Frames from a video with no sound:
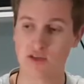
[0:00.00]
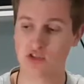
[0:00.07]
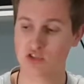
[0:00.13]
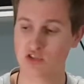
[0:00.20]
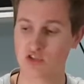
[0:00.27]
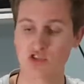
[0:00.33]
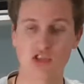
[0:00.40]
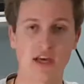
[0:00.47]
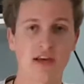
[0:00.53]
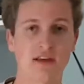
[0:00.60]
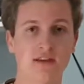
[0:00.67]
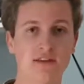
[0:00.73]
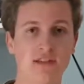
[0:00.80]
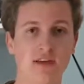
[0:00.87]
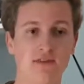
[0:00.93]
just to check
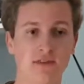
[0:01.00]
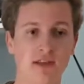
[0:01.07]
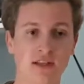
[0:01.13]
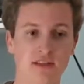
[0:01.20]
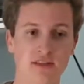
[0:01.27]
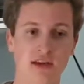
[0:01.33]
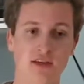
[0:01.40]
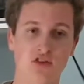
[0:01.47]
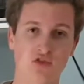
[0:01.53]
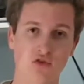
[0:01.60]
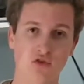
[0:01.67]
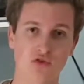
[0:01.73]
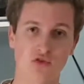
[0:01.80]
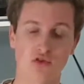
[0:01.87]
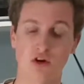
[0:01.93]
and see if the inside is
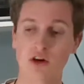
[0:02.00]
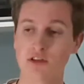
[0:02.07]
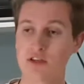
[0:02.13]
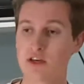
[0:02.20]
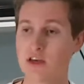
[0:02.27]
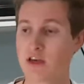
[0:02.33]
cooked or not.